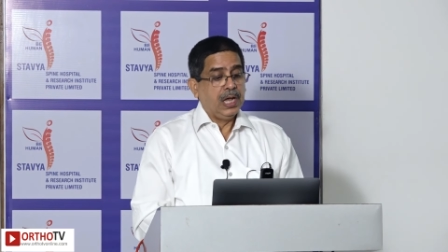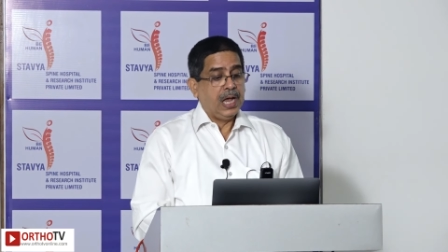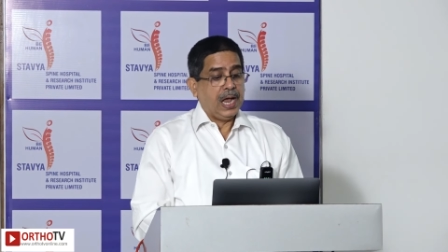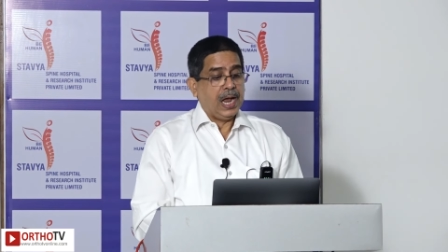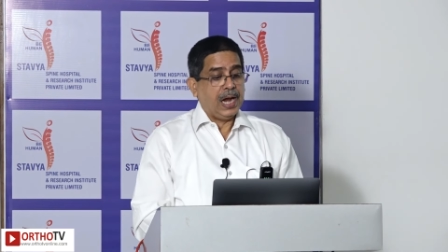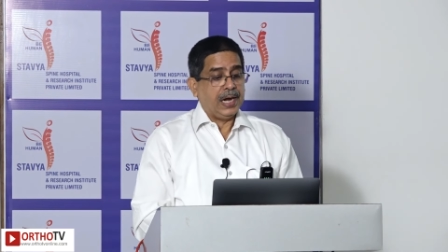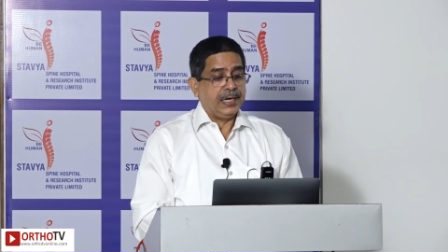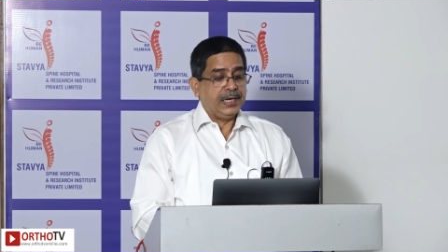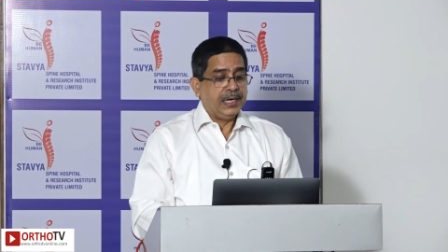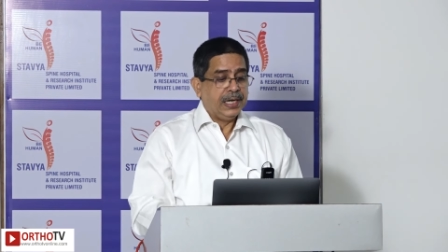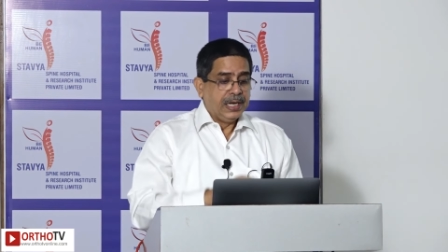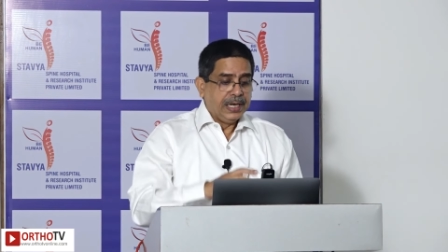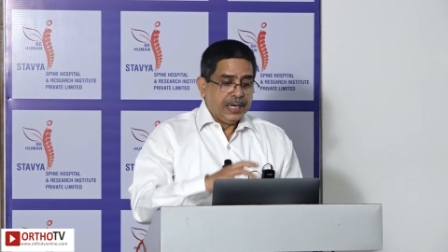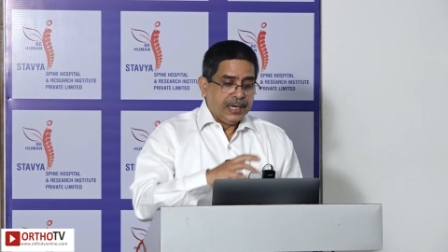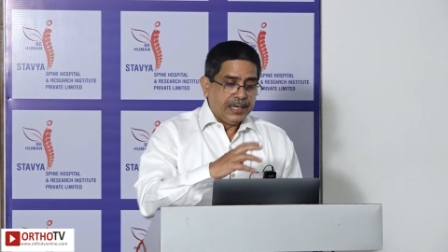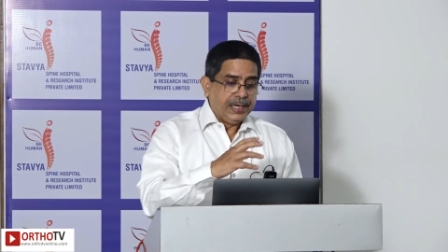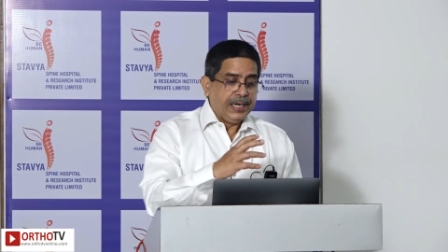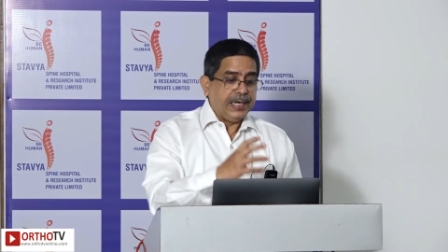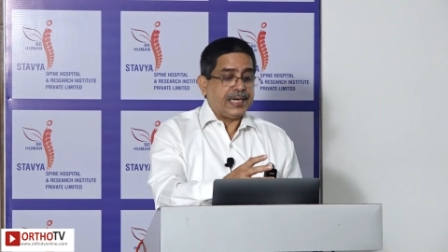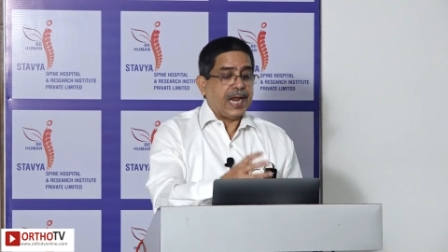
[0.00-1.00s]
and
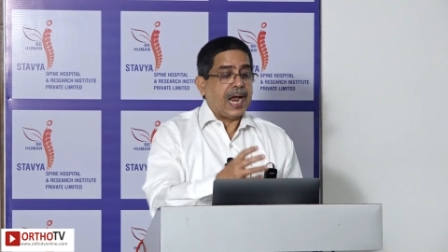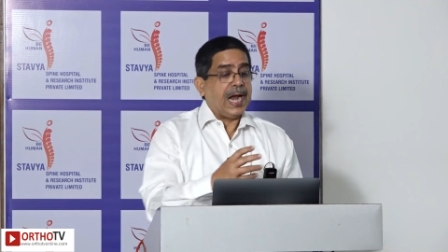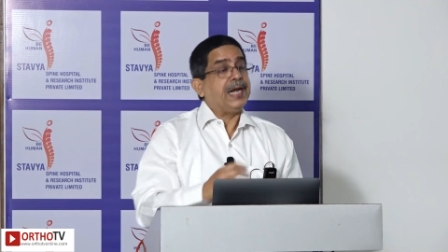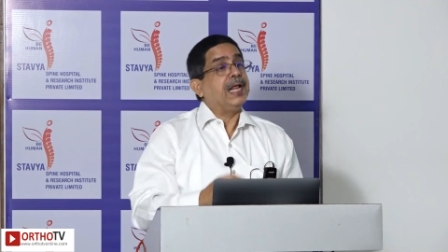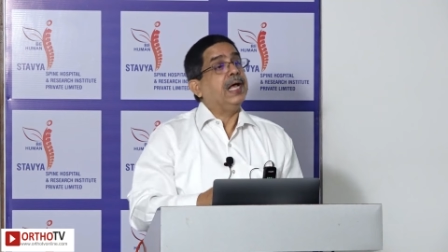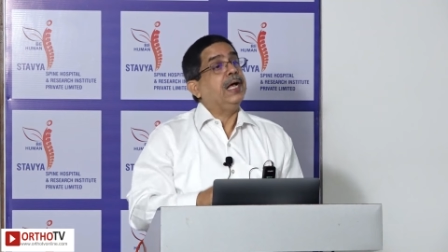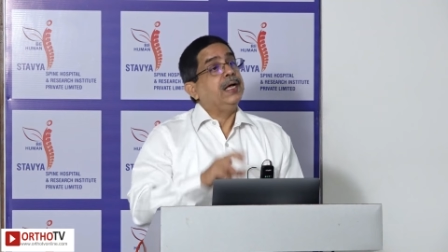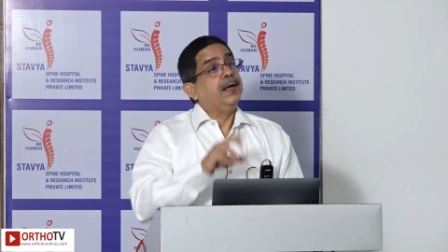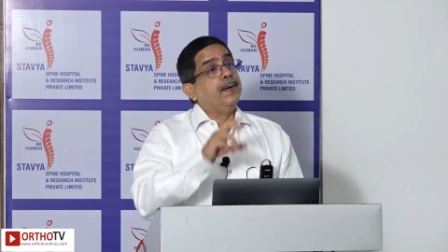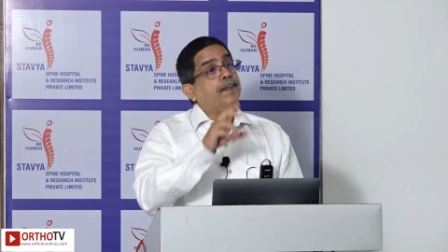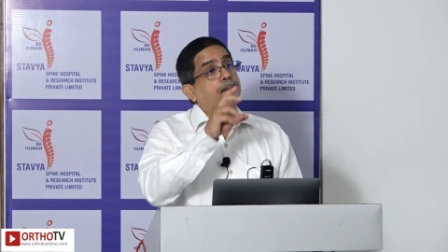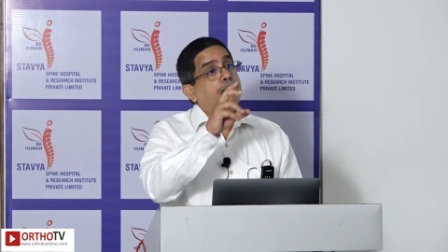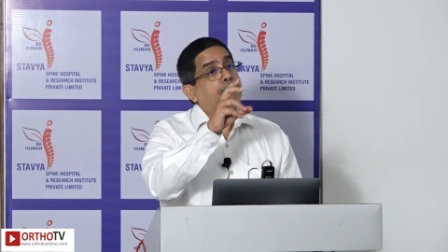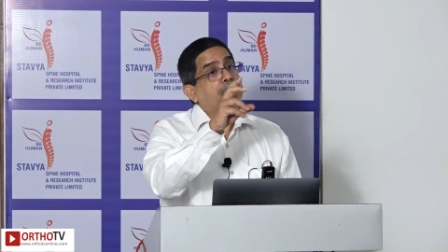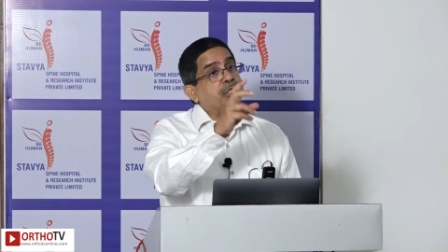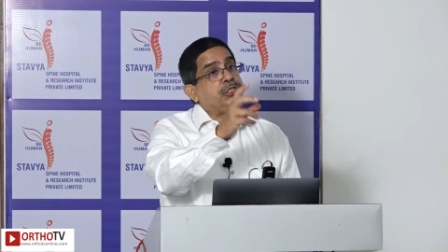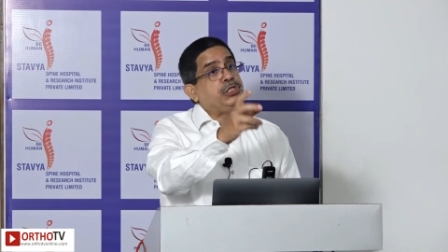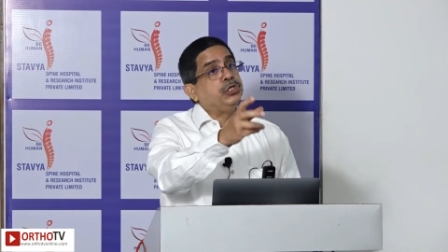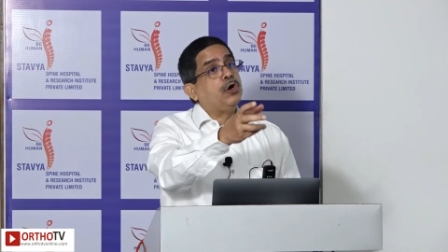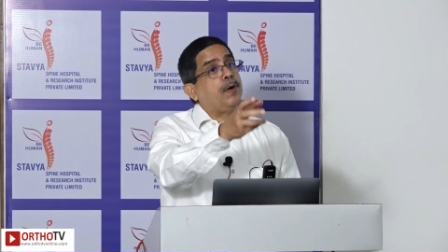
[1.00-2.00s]
it had a
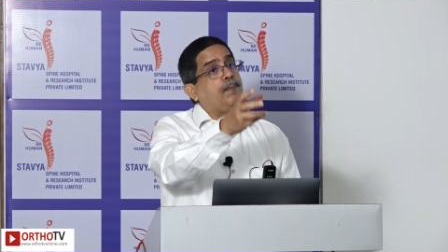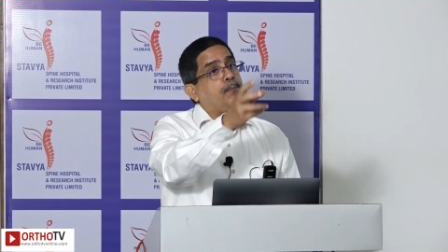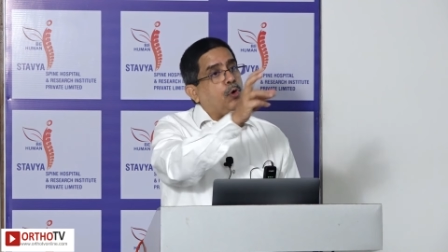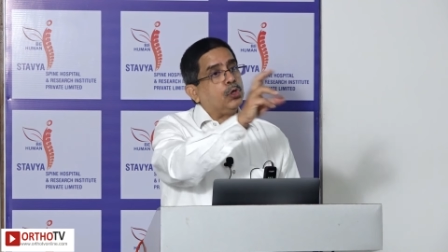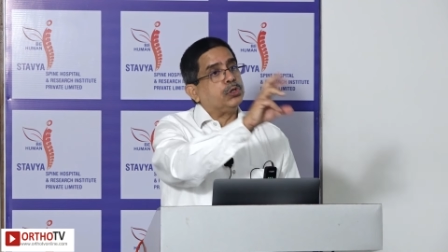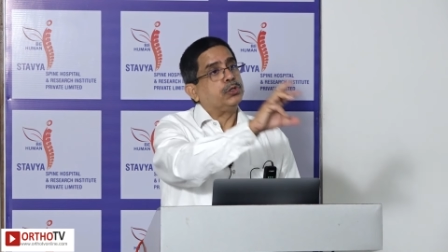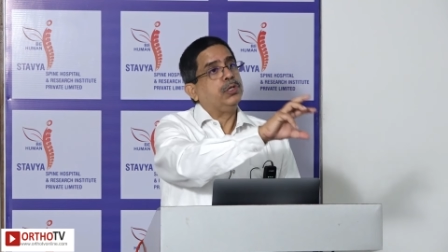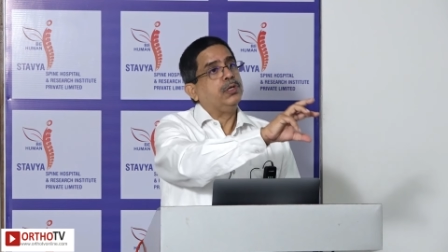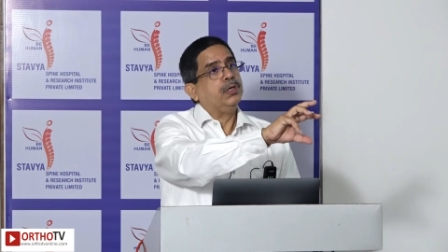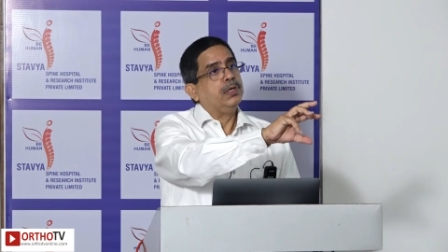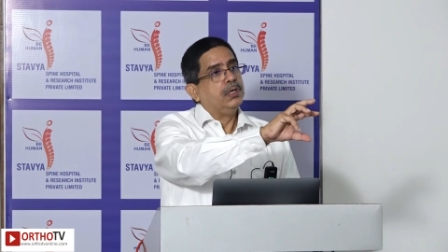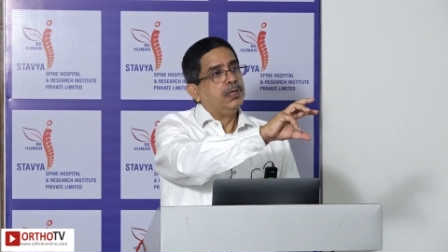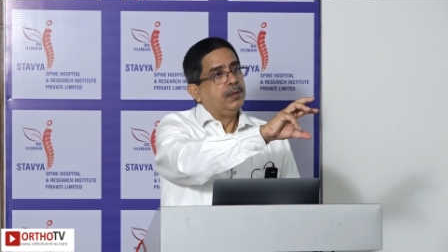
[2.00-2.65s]
merging of both